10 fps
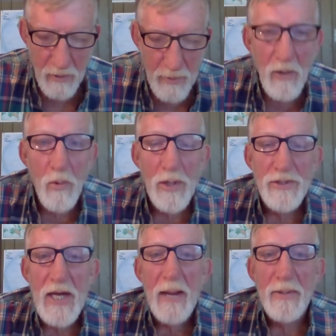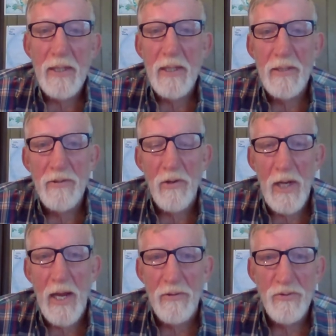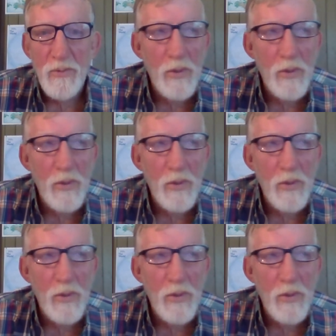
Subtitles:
about what's happening in their lives.